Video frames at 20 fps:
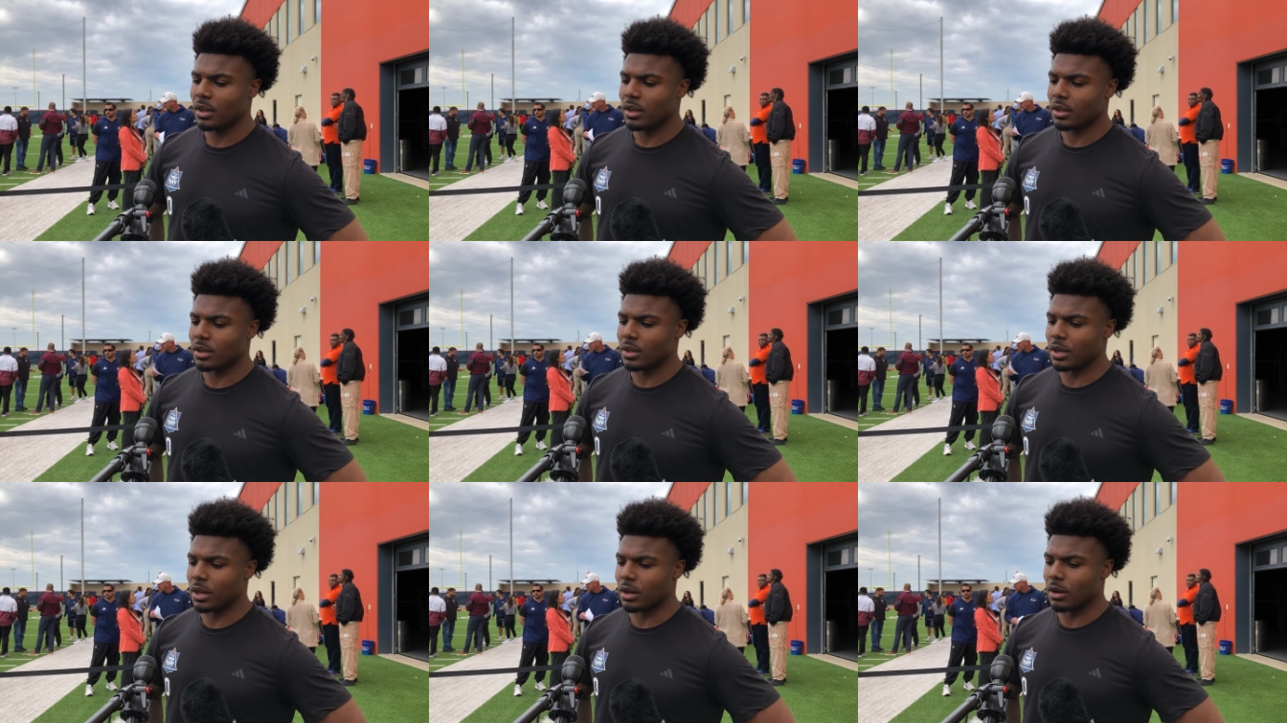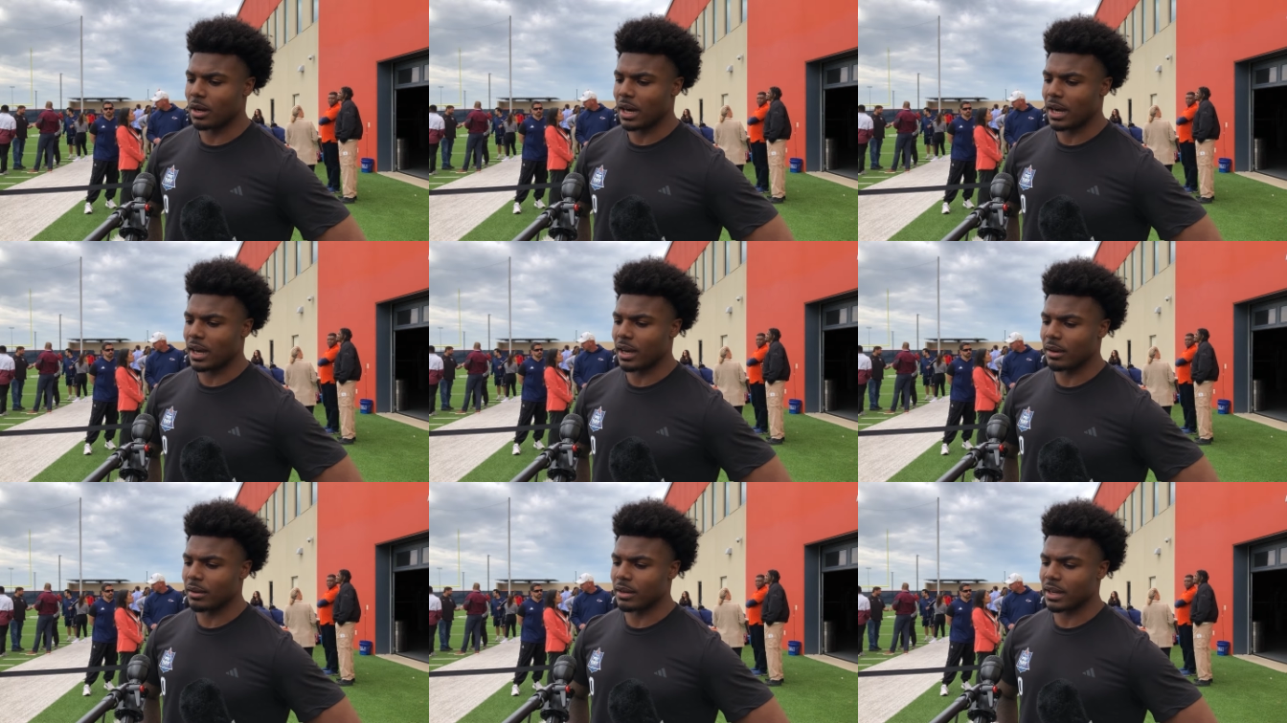You know,
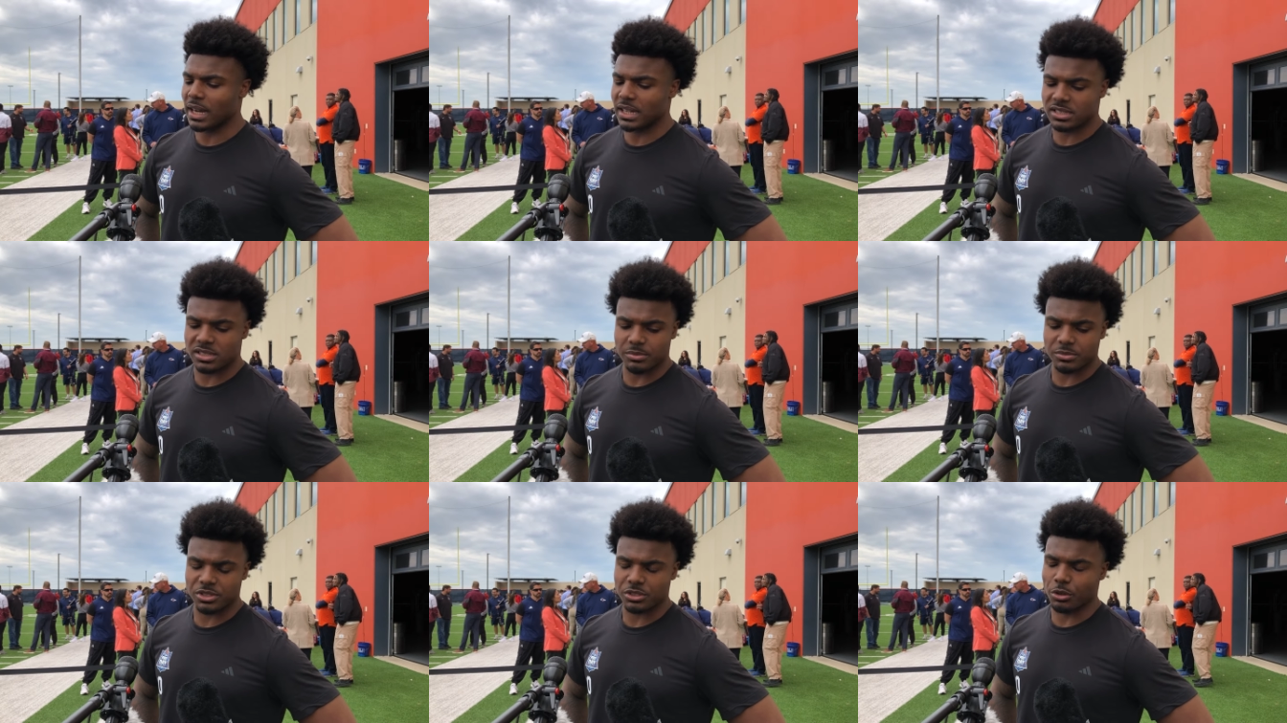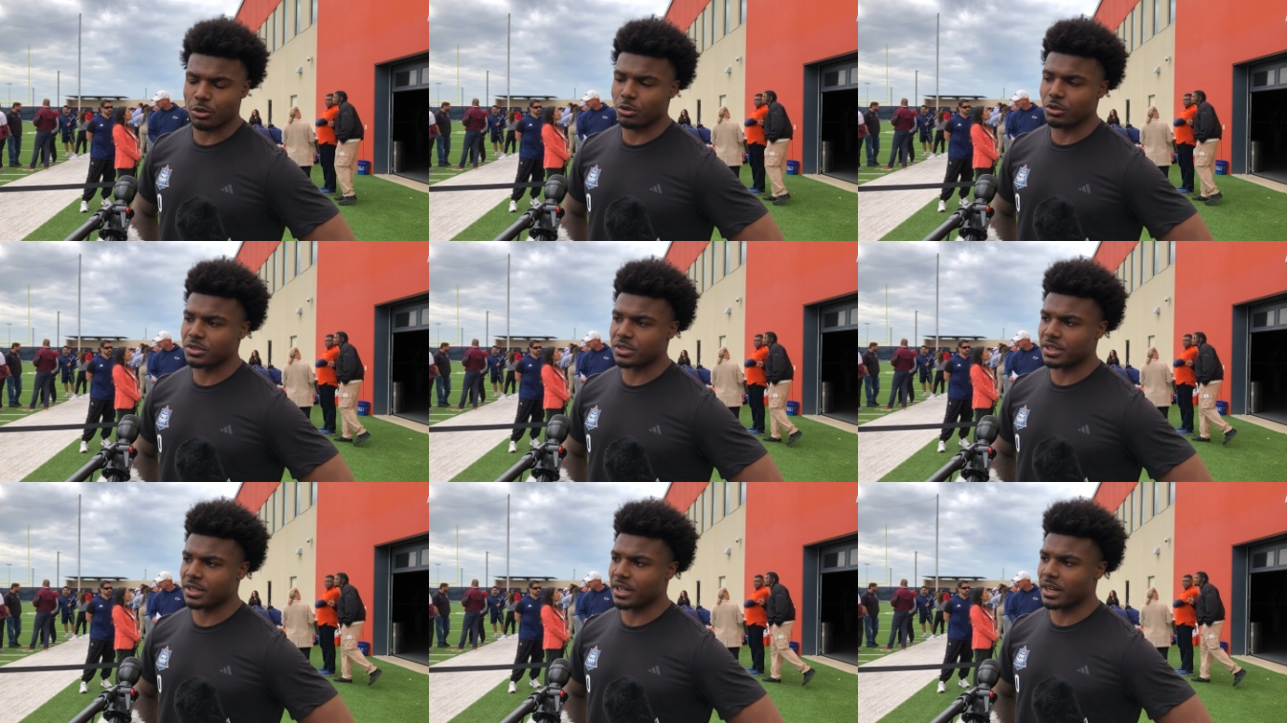I got some
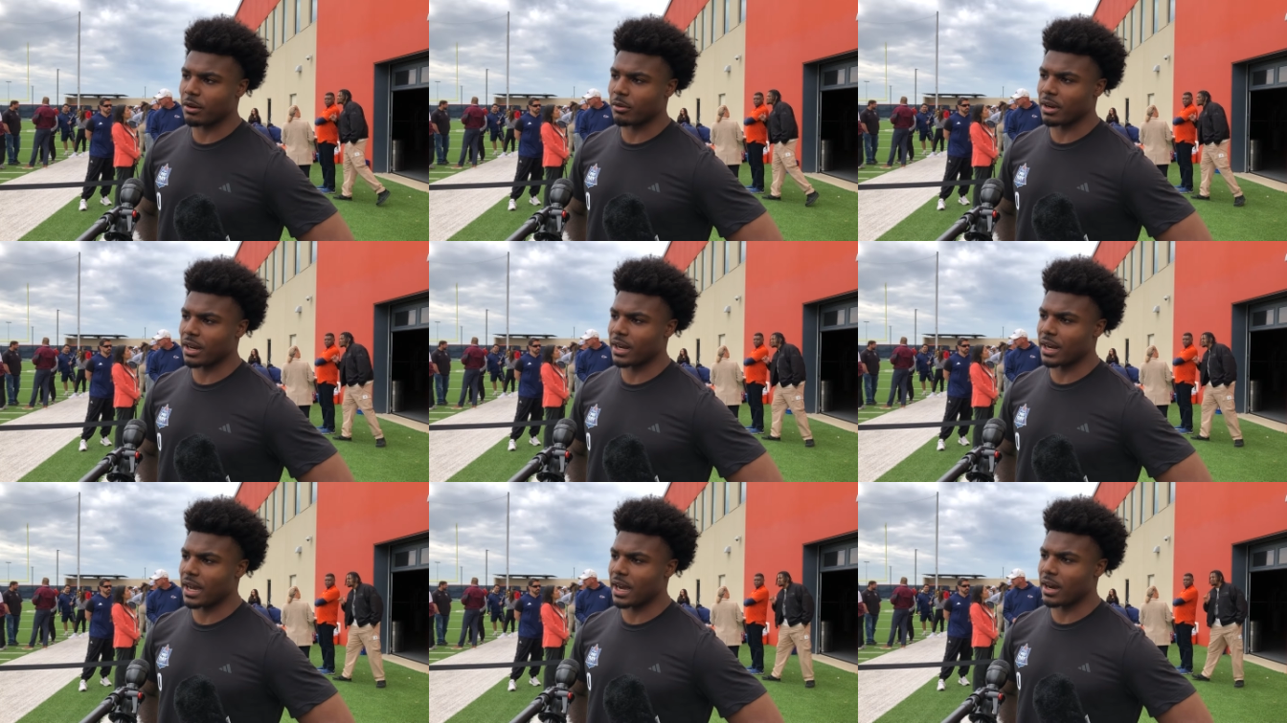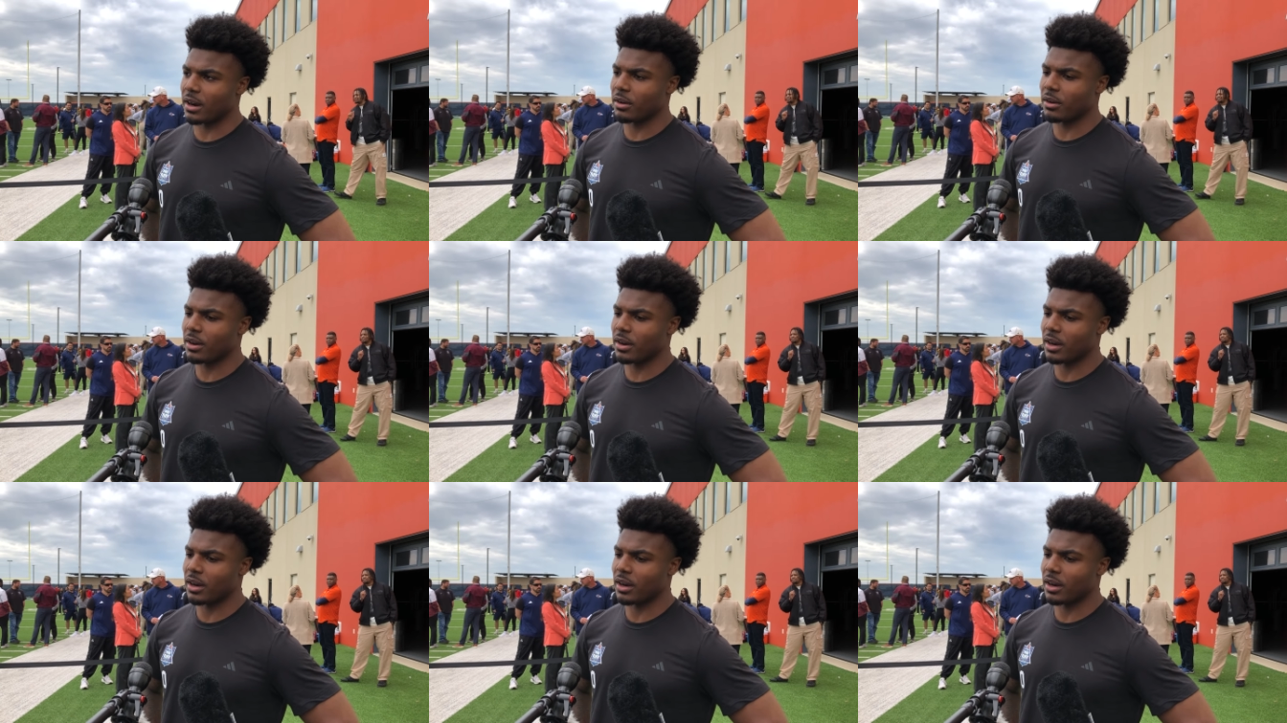screws in there right now.